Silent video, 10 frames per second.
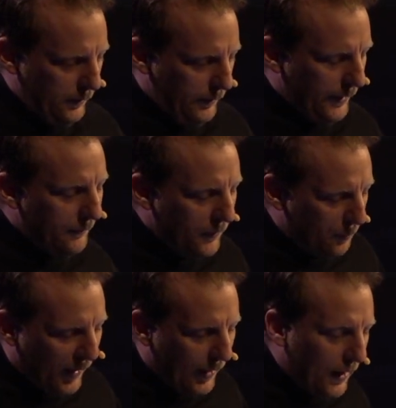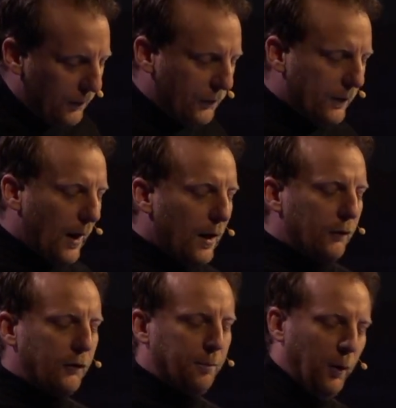In the past, God
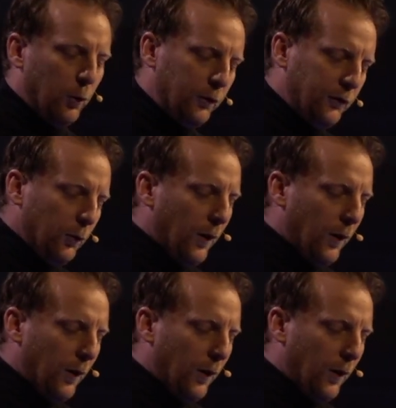spoke to